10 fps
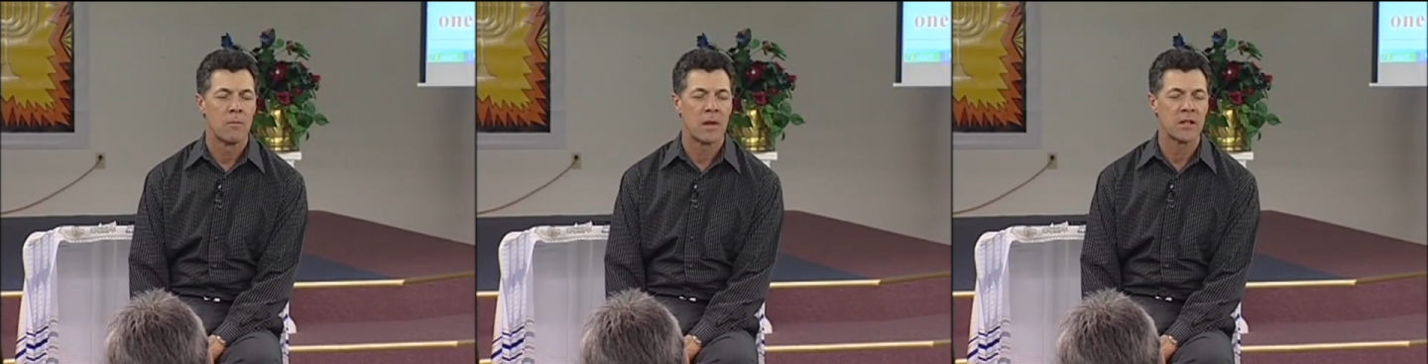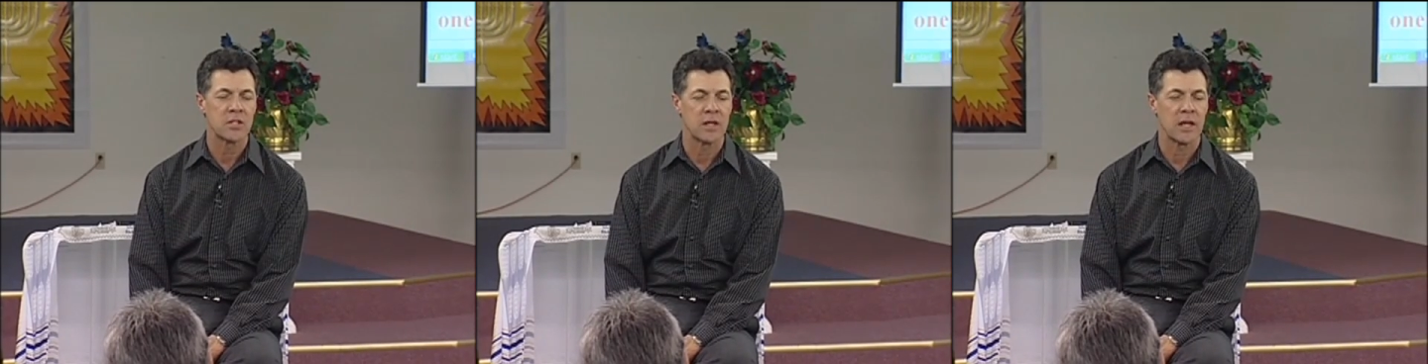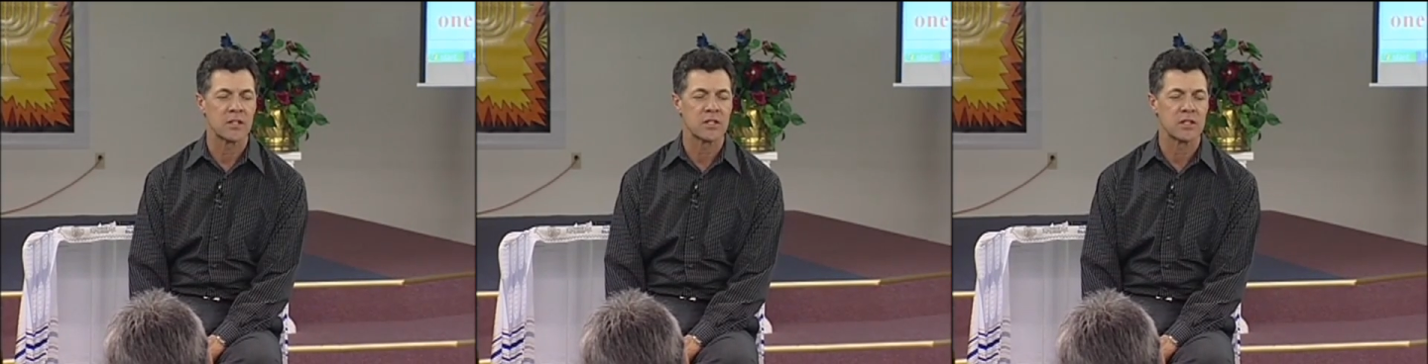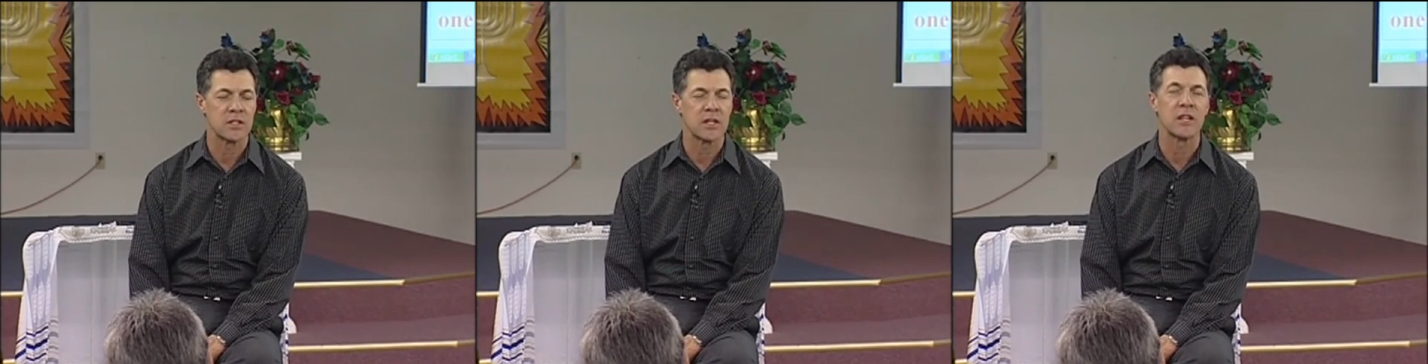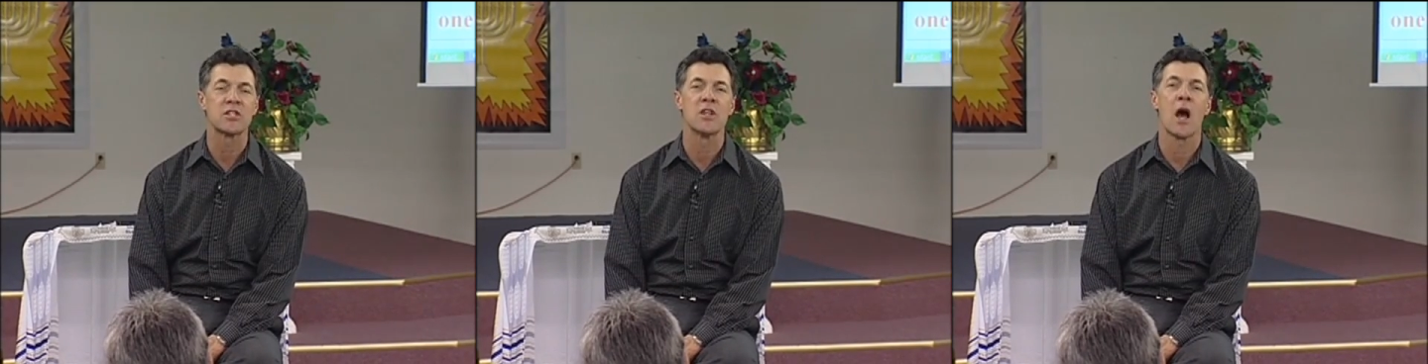but it's, it's, see,
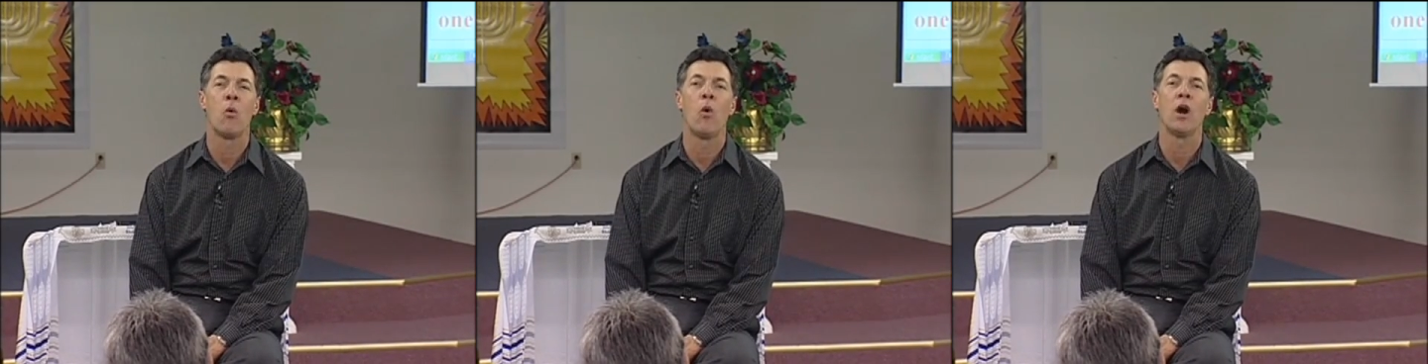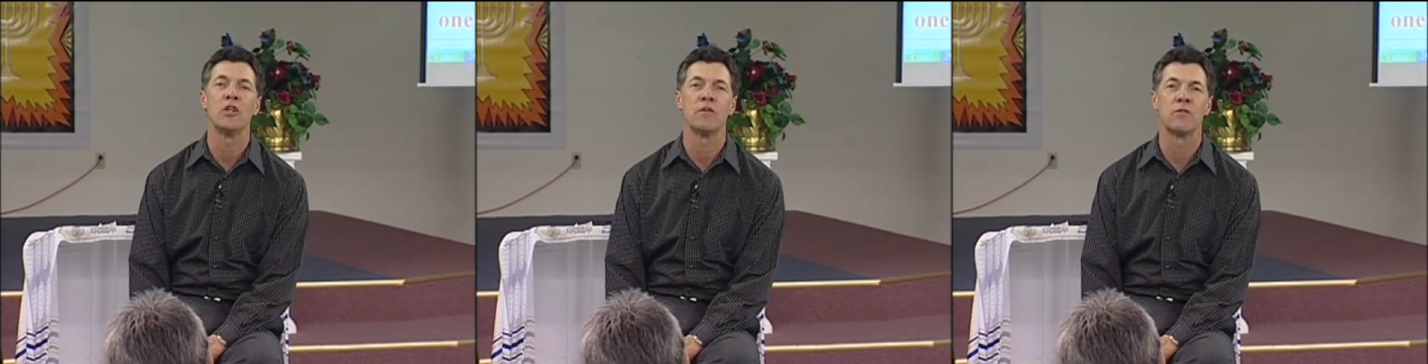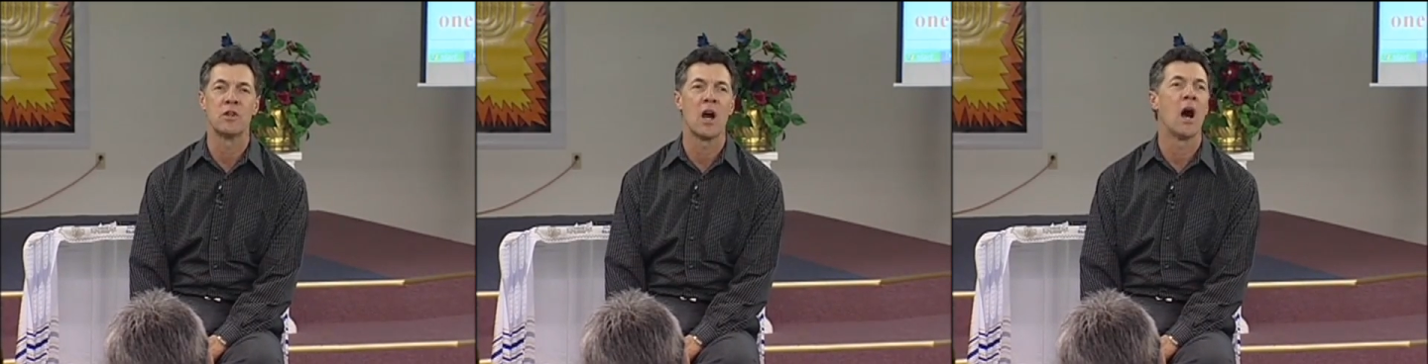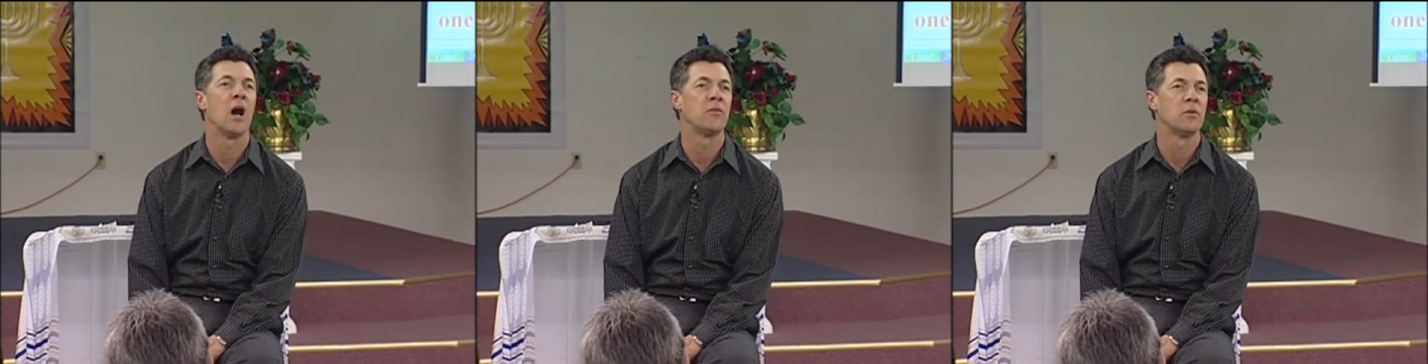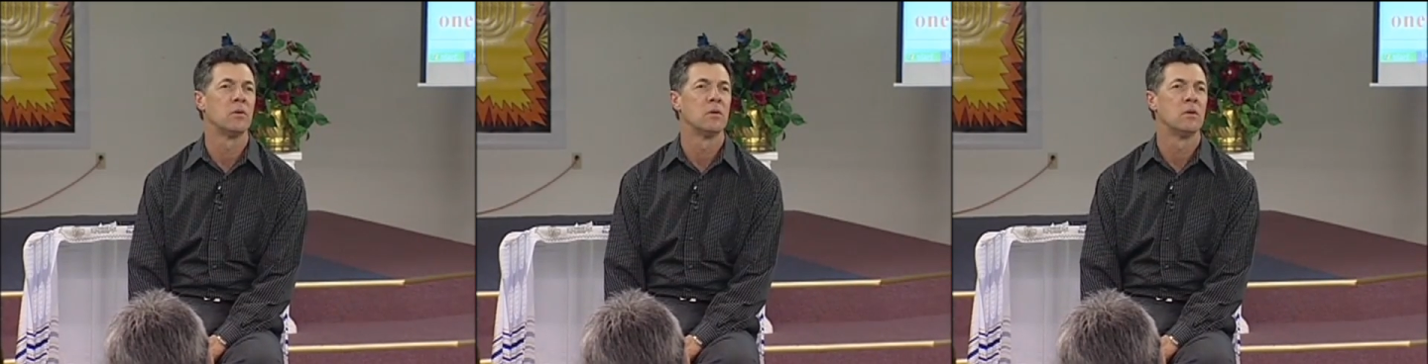it's not what you've got,
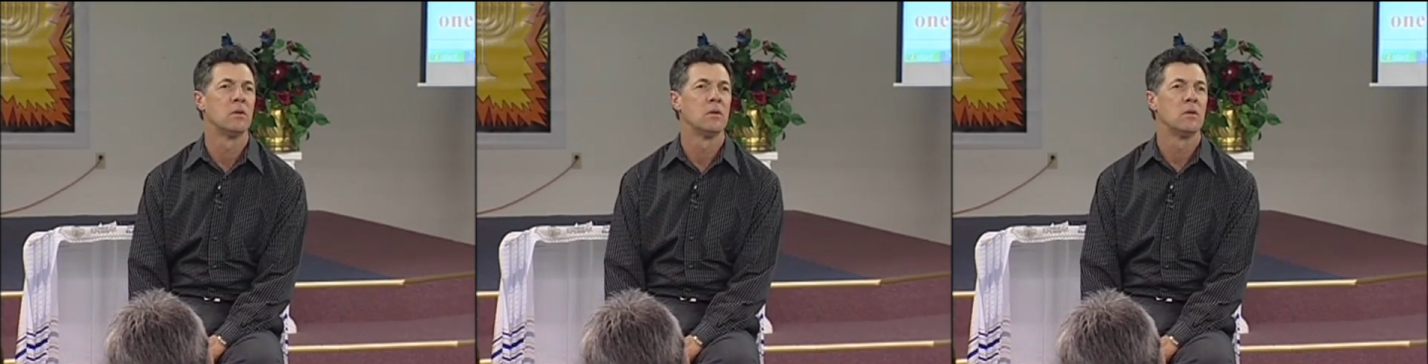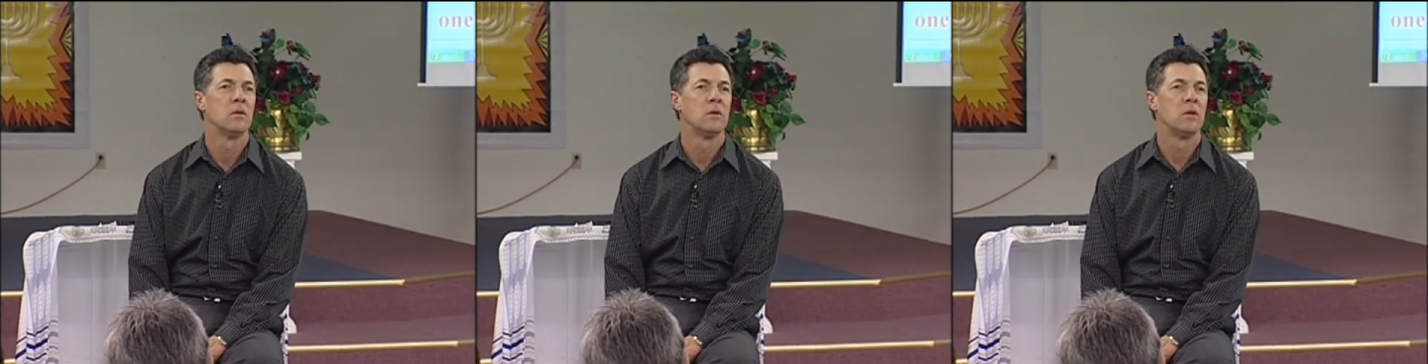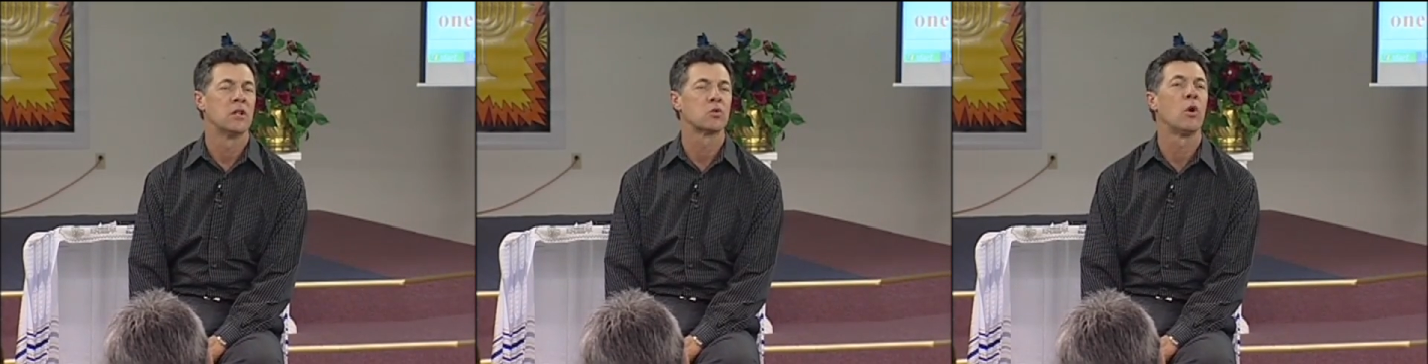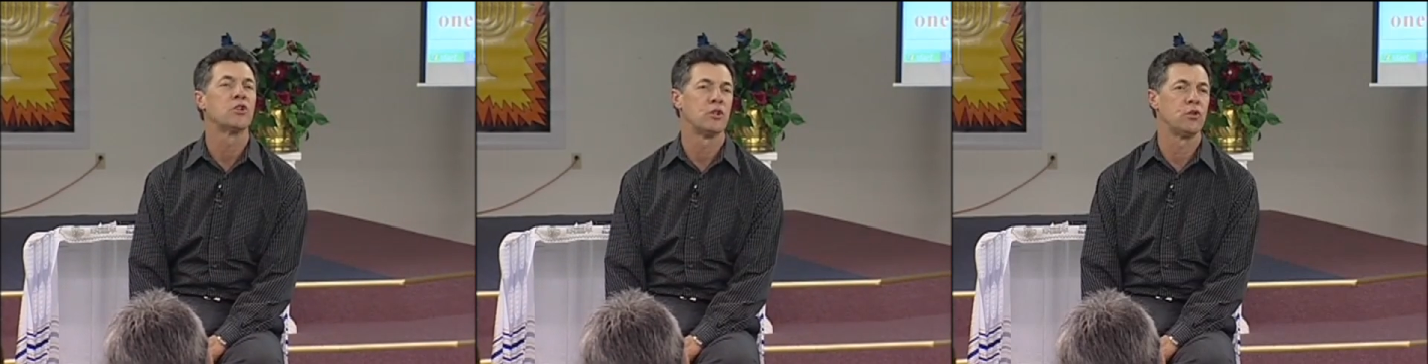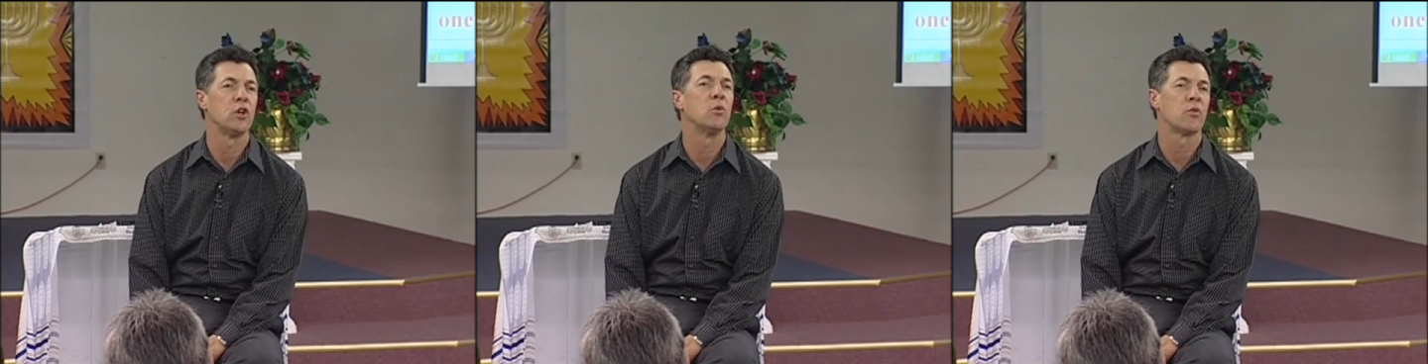it's what you
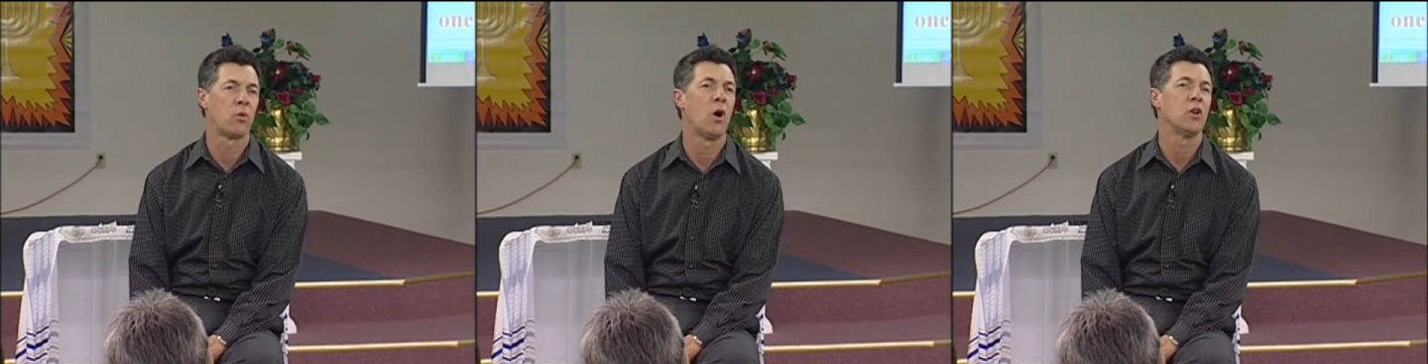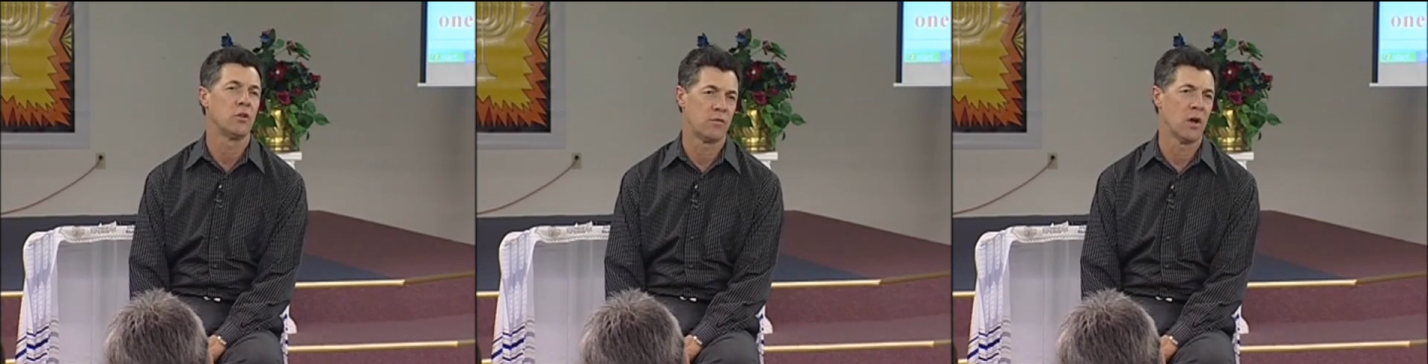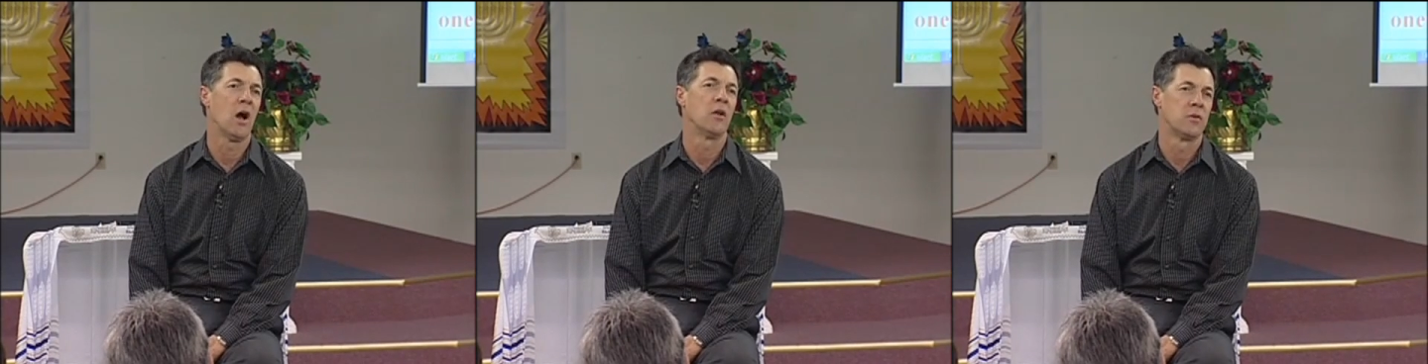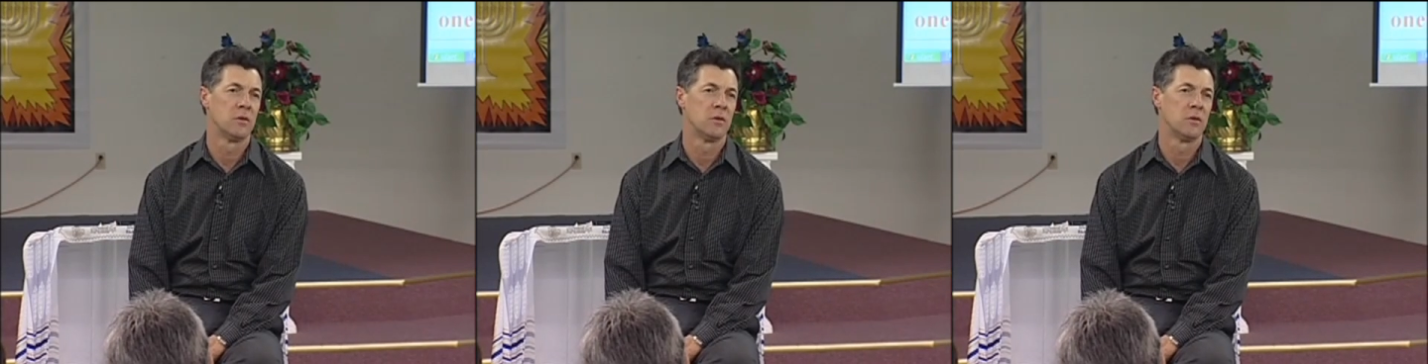do with what you've got.